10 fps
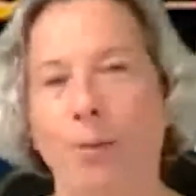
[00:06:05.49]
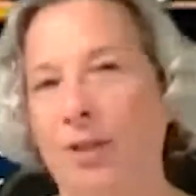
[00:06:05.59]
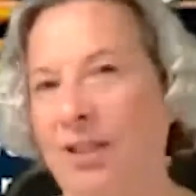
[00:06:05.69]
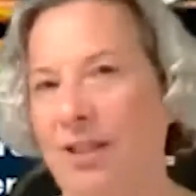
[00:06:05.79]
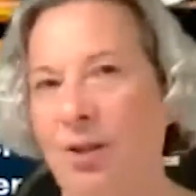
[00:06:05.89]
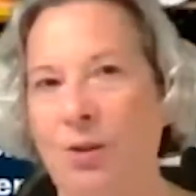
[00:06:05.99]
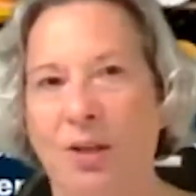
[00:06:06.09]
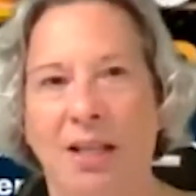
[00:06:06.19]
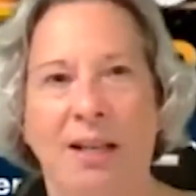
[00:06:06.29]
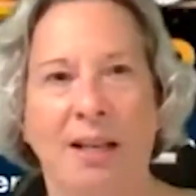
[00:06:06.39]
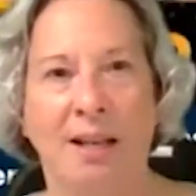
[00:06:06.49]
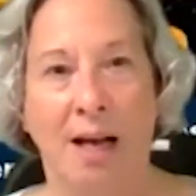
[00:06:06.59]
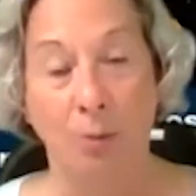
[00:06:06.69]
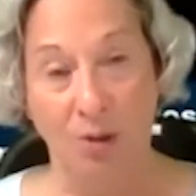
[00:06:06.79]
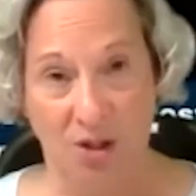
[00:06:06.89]
I was starting
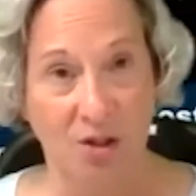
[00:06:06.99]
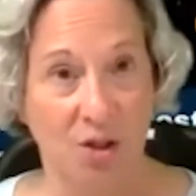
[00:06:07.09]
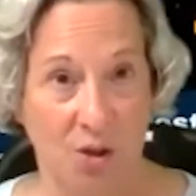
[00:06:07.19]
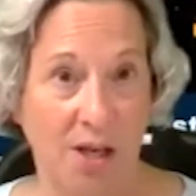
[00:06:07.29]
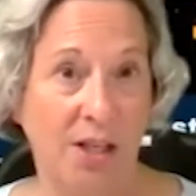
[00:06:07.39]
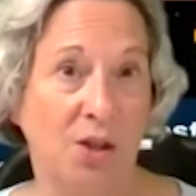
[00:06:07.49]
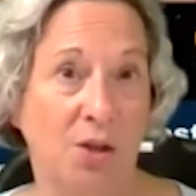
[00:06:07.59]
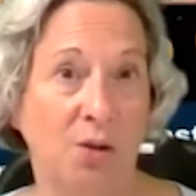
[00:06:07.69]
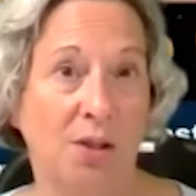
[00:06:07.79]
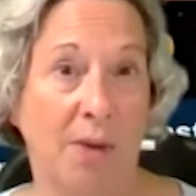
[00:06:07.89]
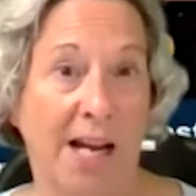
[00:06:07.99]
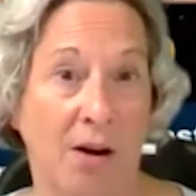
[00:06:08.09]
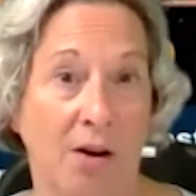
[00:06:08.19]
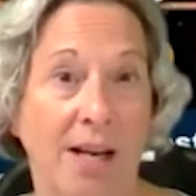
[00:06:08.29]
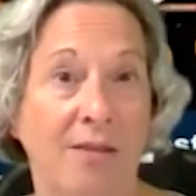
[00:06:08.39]
to do some
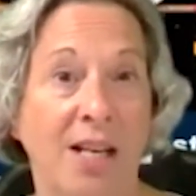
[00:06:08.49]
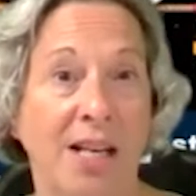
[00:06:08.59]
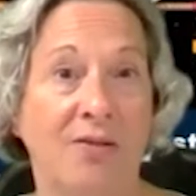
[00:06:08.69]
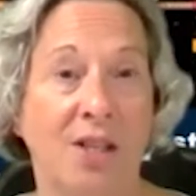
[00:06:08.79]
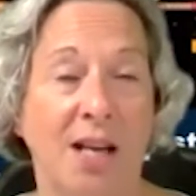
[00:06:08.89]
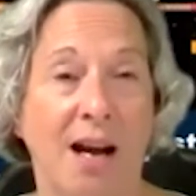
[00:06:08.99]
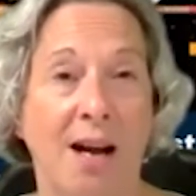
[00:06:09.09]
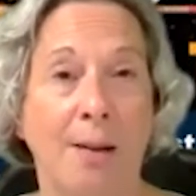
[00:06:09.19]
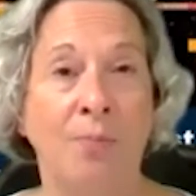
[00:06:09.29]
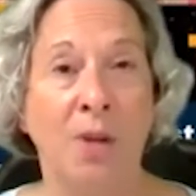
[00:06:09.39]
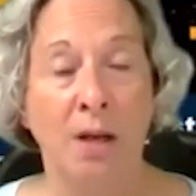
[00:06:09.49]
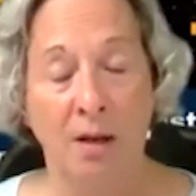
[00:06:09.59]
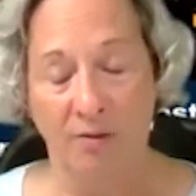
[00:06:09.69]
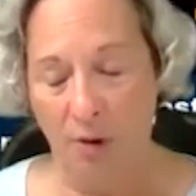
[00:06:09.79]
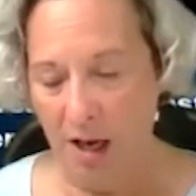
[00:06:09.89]
caregiving at the time
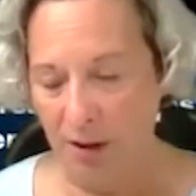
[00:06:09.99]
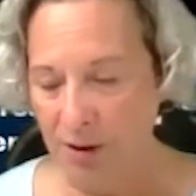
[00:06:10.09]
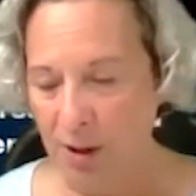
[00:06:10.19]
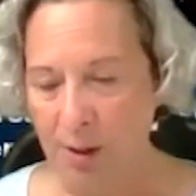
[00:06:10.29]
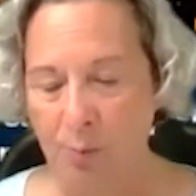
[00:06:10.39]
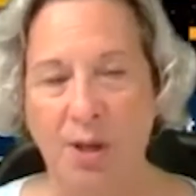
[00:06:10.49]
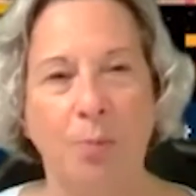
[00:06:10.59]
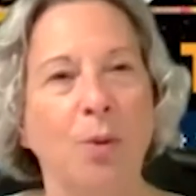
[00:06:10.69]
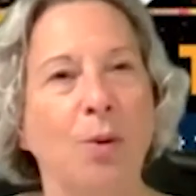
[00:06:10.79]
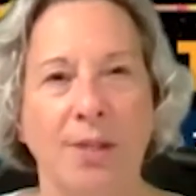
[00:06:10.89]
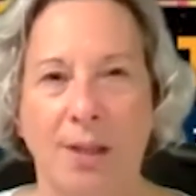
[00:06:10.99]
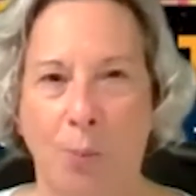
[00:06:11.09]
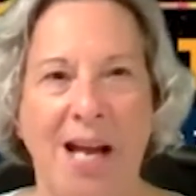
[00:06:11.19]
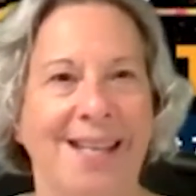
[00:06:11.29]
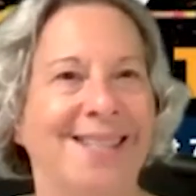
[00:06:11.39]
for elderly people. It was a
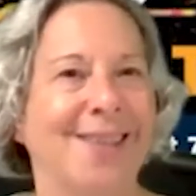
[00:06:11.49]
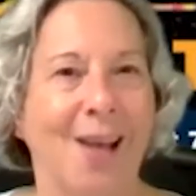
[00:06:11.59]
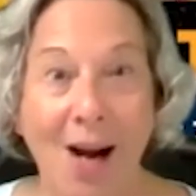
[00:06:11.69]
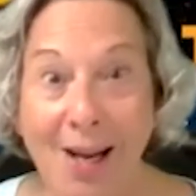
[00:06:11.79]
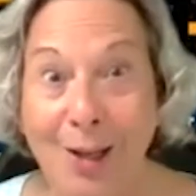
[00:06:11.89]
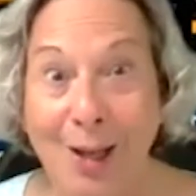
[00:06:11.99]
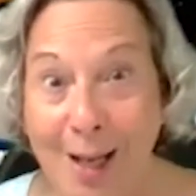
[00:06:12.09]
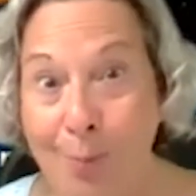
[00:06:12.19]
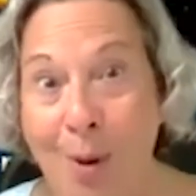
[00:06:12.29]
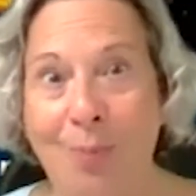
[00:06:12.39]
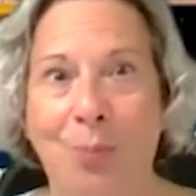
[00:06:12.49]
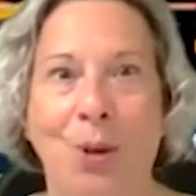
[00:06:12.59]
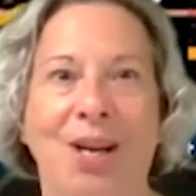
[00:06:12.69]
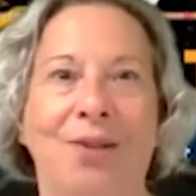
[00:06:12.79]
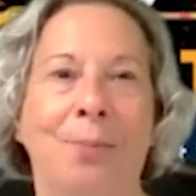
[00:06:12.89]
pace that I could keep up
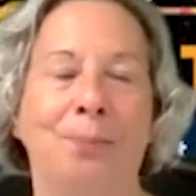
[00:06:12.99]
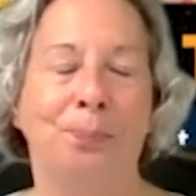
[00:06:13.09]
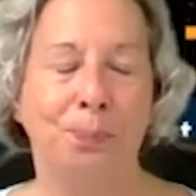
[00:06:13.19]
with.